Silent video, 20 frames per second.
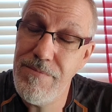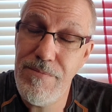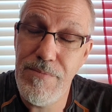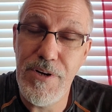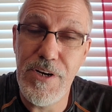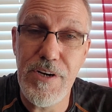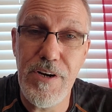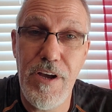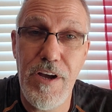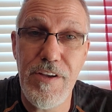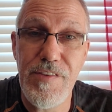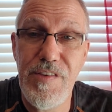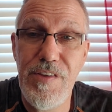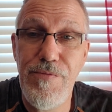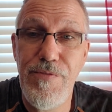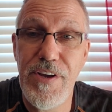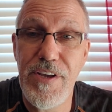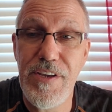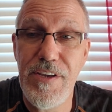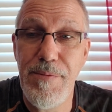But I'll see
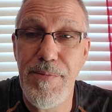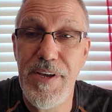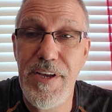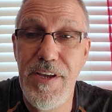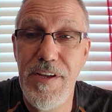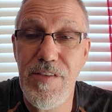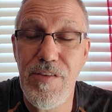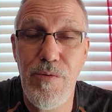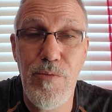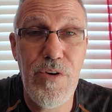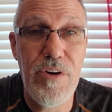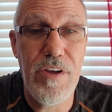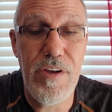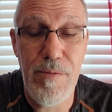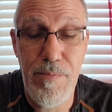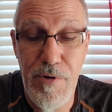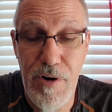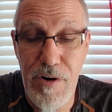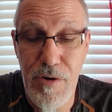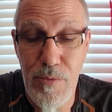if I can get my hands on one. I
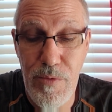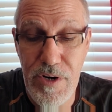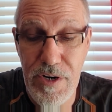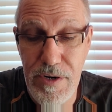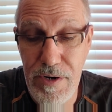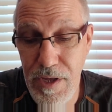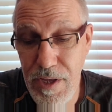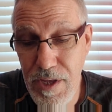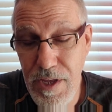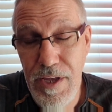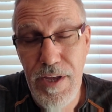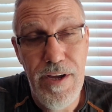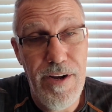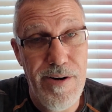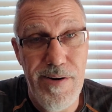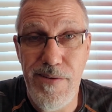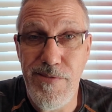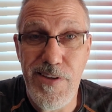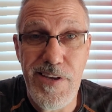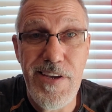can borrow one. I
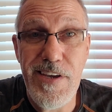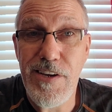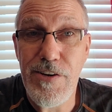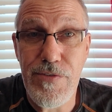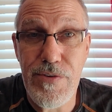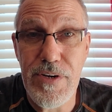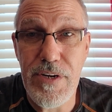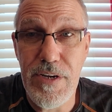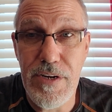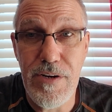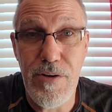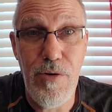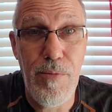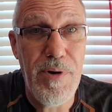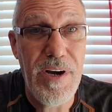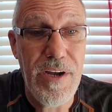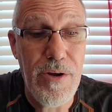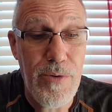don't have the cash right now to go buy